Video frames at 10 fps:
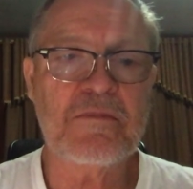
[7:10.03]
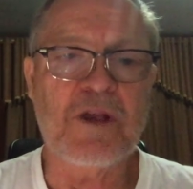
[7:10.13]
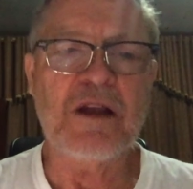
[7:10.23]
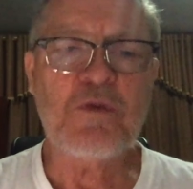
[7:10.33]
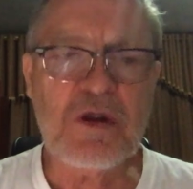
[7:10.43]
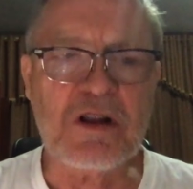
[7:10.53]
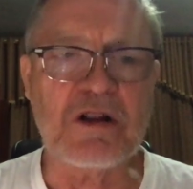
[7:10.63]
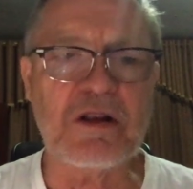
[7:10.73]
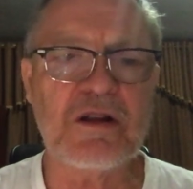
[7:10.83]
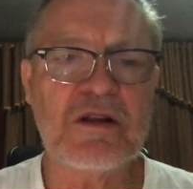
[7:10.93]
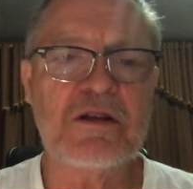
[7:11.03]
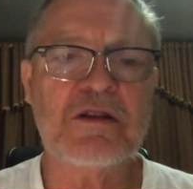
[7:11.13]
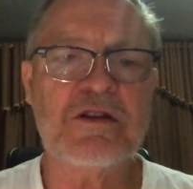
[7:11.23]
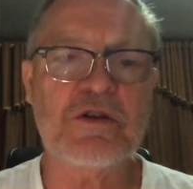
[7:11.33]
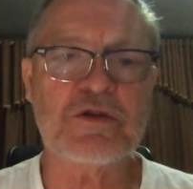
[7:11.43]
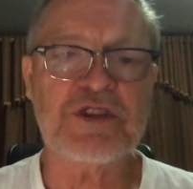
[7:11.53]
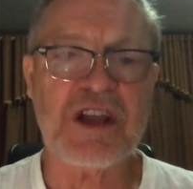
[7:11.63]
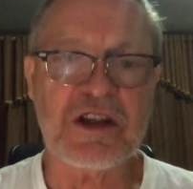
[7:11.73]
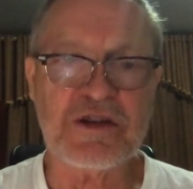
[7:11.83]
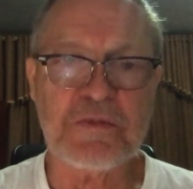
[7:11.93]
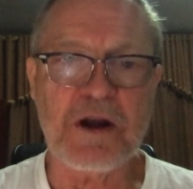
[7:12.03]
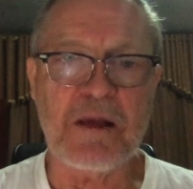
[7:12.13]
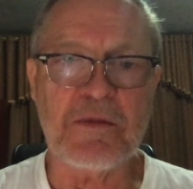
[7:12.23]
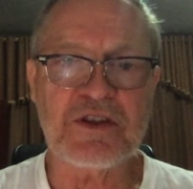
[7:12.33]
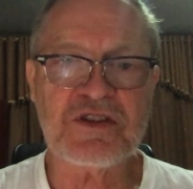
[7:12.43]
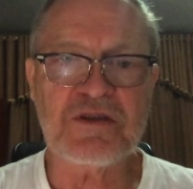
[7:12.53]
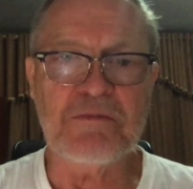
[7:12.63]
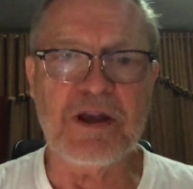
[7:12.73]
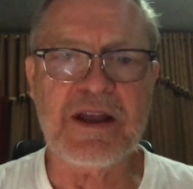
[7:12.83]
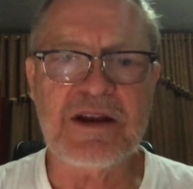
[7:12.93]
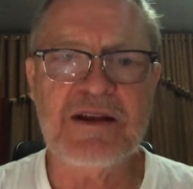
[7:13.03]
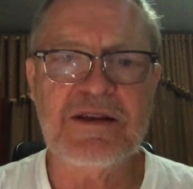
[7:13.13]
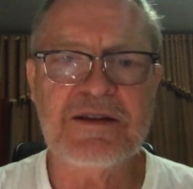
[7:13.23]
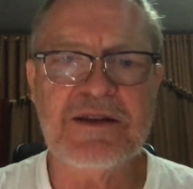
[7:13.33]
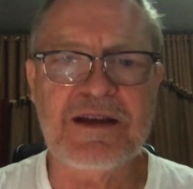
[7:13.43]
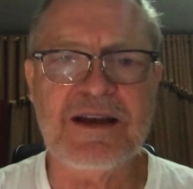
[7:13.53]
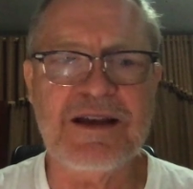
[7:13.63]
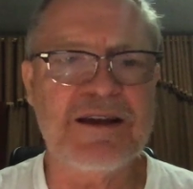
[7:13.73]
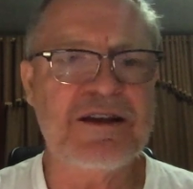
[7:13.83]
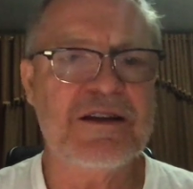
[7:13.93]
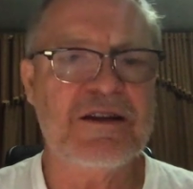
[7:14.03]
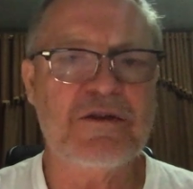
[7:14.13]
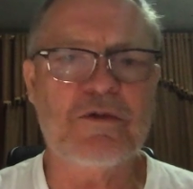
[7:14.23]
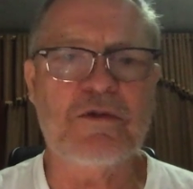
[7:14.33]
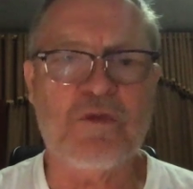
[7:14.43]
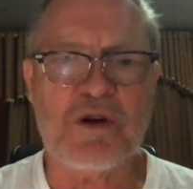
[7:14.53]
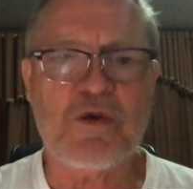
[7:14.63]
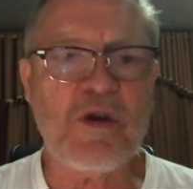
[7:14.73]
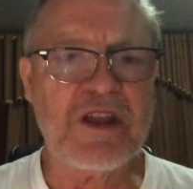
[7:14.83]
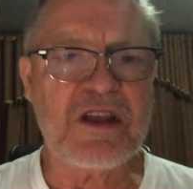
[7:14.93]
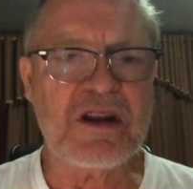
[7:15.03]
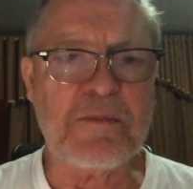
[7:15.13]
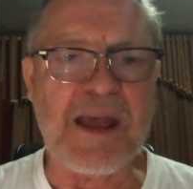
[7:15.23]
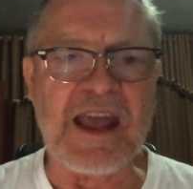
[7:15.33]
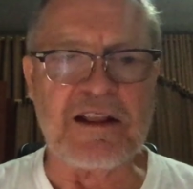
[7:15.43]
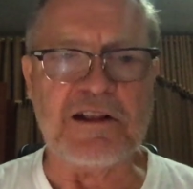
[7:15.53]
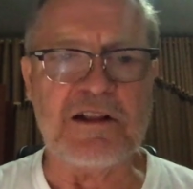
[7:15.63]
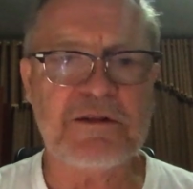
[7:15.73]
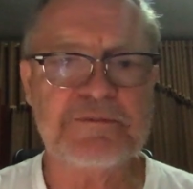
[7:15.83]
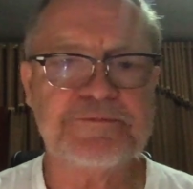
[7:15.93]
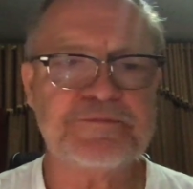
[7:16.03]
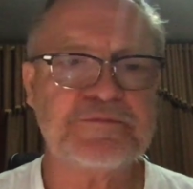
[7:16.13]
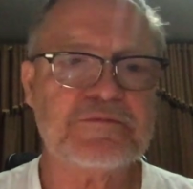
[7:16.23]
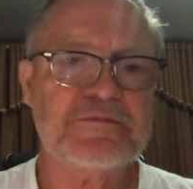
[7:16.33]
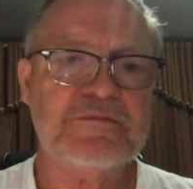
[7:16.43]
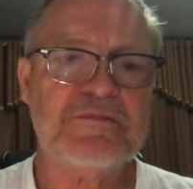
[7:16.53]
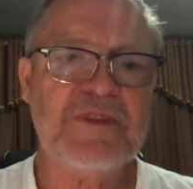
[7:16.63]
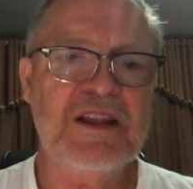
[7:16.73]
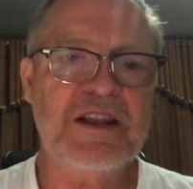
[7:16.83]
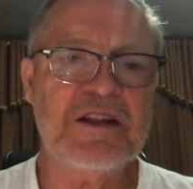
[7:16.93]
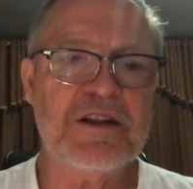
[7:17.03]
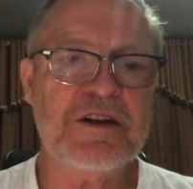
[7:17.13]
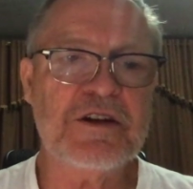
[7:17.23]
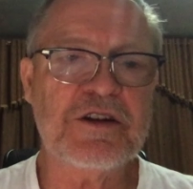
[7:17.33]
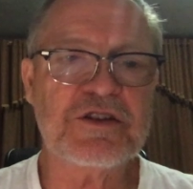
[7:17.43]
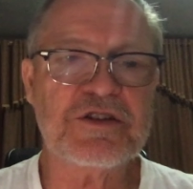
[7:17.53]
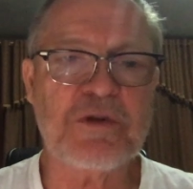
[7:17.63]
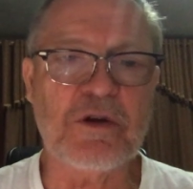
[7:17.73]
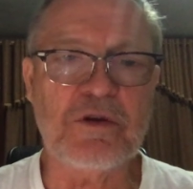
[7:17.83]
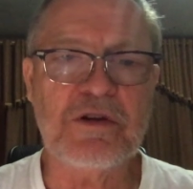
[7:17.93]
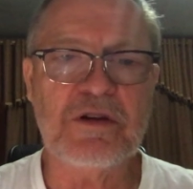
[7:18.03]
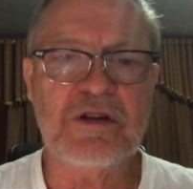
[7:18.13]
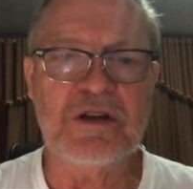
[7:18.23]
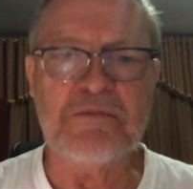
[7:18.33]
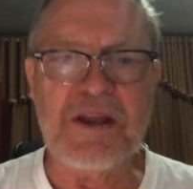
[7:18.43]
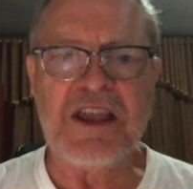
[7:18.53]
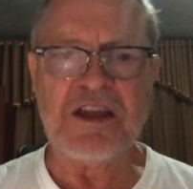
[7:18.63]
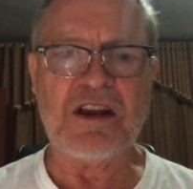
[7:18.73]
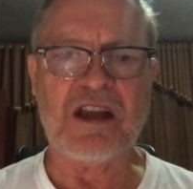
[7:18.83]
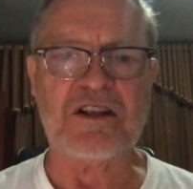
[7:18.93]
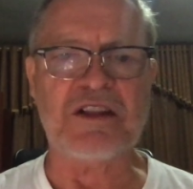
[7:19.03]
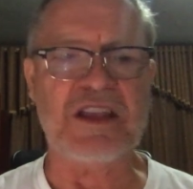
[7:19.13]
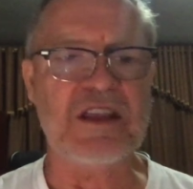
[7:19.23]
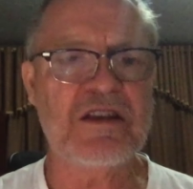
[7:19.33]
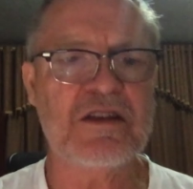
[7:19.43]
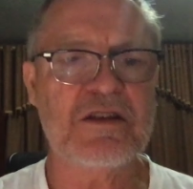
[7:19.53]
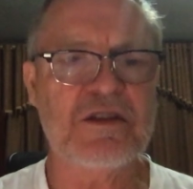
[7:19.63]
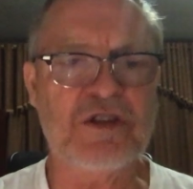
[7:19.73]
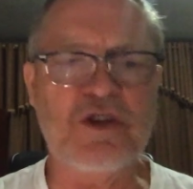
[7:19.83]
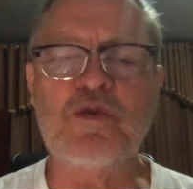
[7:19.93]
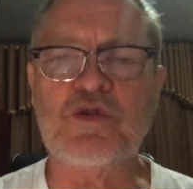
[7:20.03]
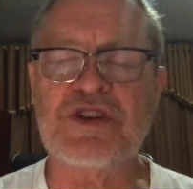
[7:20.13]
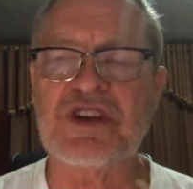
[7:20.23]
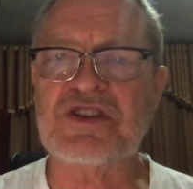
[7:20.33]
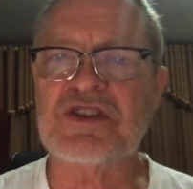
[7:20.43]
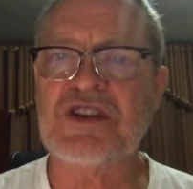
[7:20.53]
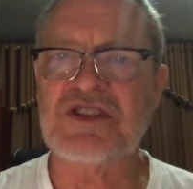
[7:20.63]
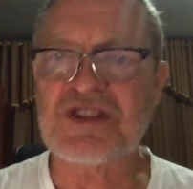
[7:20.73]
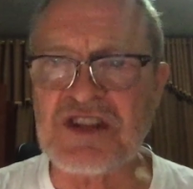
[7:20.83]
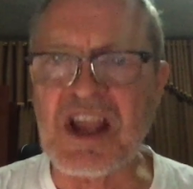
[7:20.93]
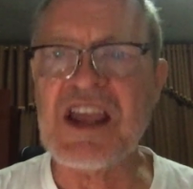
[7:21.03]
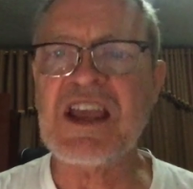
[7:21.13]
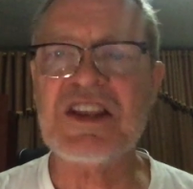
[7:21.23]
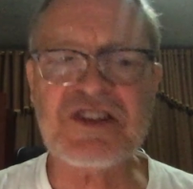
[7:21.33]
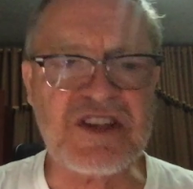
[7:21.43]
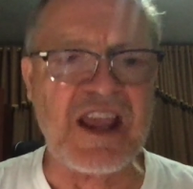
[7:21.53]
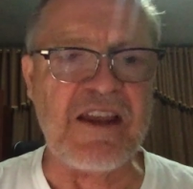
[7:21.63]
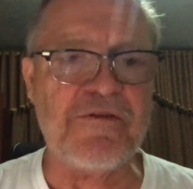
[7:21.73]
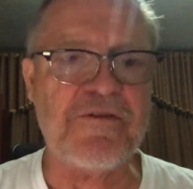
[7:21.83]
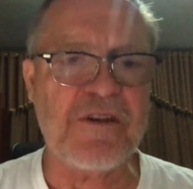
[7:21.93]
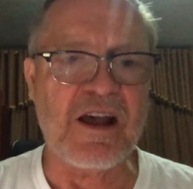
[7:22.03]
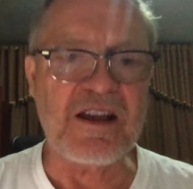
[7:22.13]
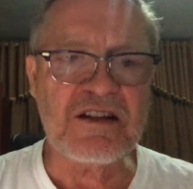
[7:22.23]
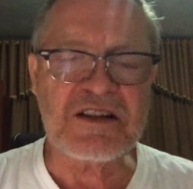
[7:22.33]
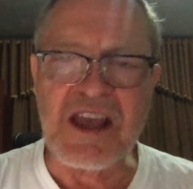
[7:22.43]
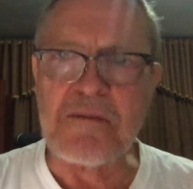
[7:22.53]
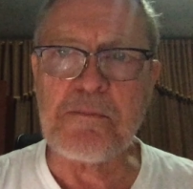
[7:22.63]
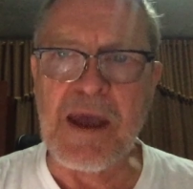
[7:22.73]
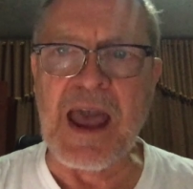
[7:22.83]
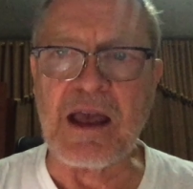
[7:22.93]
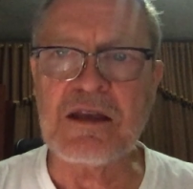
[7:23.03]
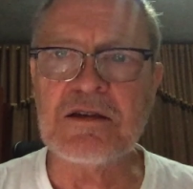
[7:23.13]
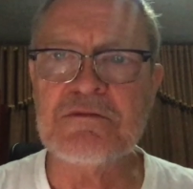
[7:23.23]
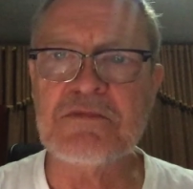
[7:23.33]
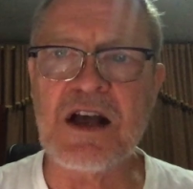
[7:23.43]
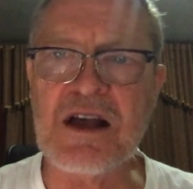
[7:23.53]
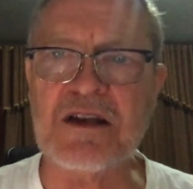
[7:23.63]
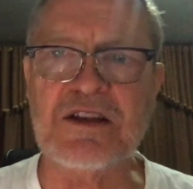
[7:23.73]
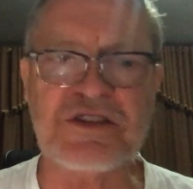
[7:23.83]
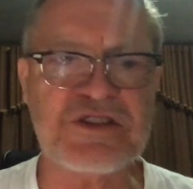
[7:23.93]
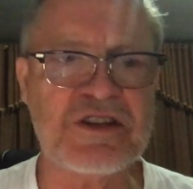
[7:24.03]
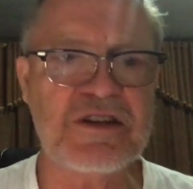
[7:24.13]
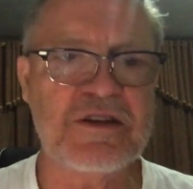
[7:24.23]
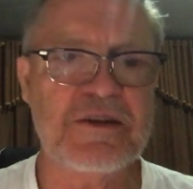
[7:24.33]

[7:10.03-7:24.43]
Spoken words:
"I will," Coach Hedge promised, "but, we're going into battle." He cleared his throat. "It may get ugly. You just stay safe. I'll get back, honest."